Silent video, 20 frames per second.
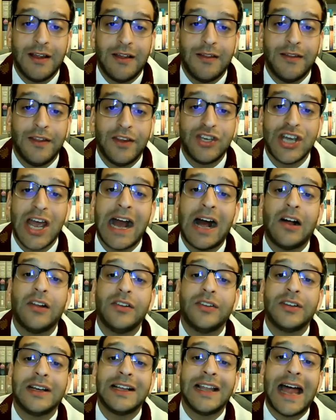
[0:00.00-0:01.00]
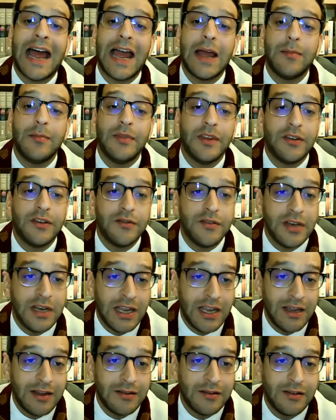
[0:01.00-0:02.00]
The child climbed the
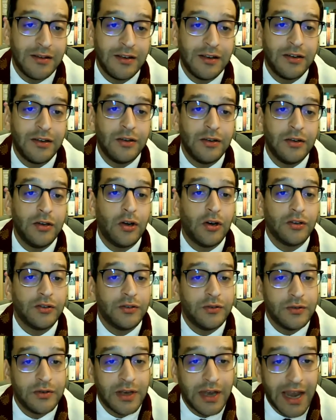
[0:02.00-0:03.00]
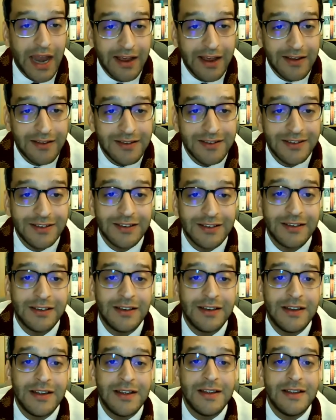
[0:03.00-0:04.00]
tree, got to the nest,
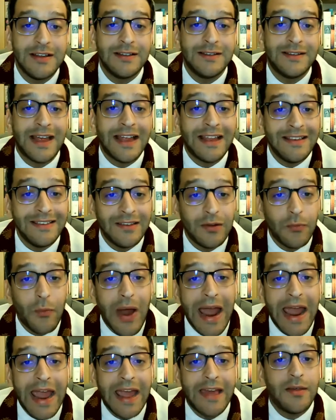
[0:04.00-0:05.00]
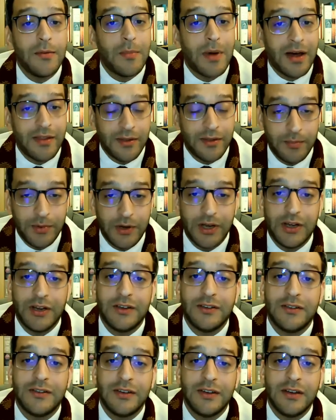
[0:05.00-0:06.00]
sent away the mother
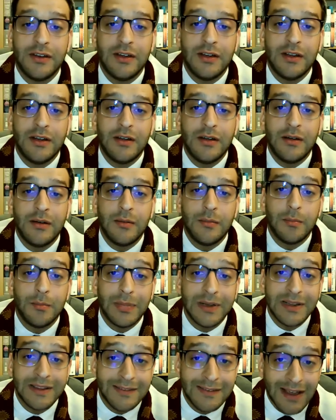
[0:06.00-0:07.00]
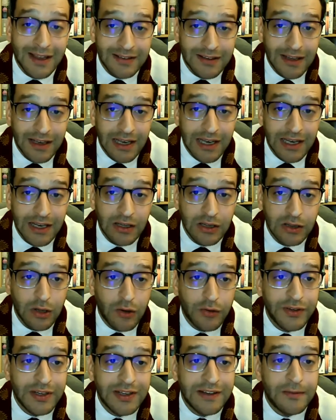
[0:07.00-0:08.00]
bird, but suddenly
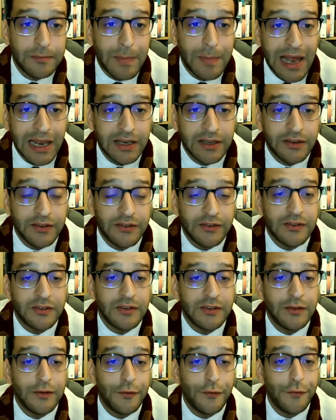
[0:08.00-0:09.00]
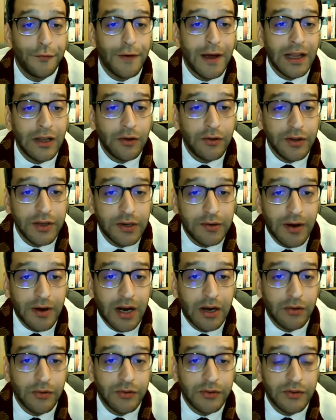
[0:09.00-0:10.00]
lost his balance, fell on the
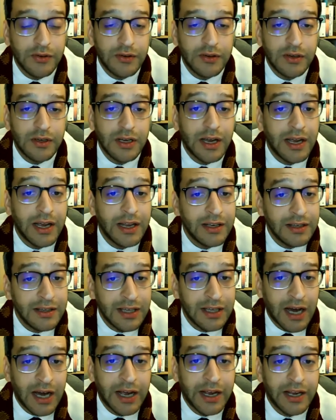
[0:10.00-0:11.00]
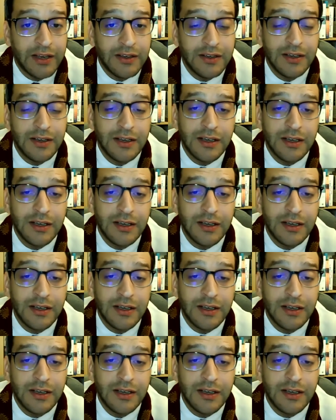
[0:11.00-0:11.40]
ground, and died.